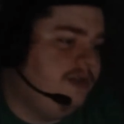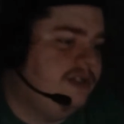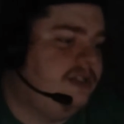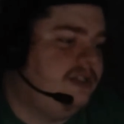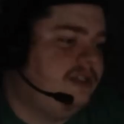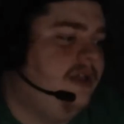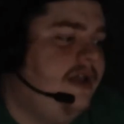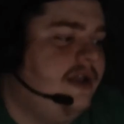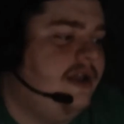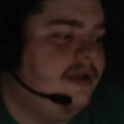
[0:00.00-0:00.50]
I'm
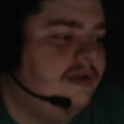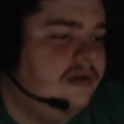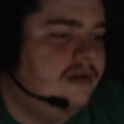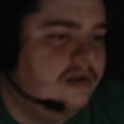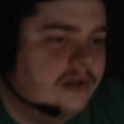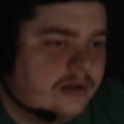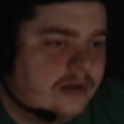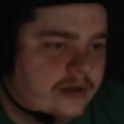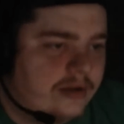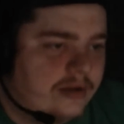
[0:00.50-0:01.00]
just like,
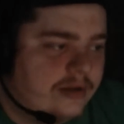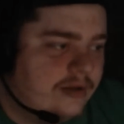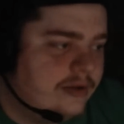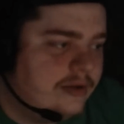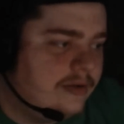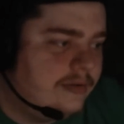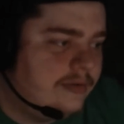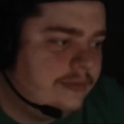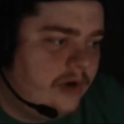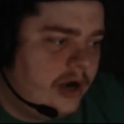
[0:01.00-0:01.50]
ugh,
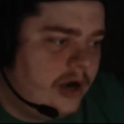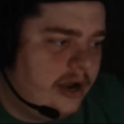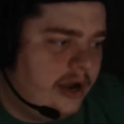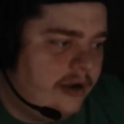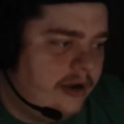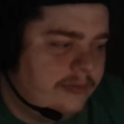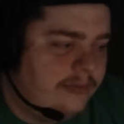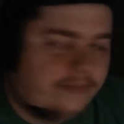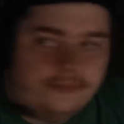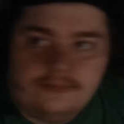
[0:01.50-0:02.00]
right
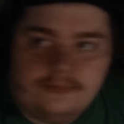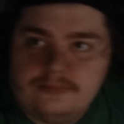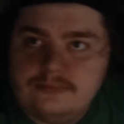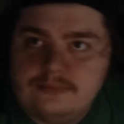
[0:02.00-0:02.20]
now.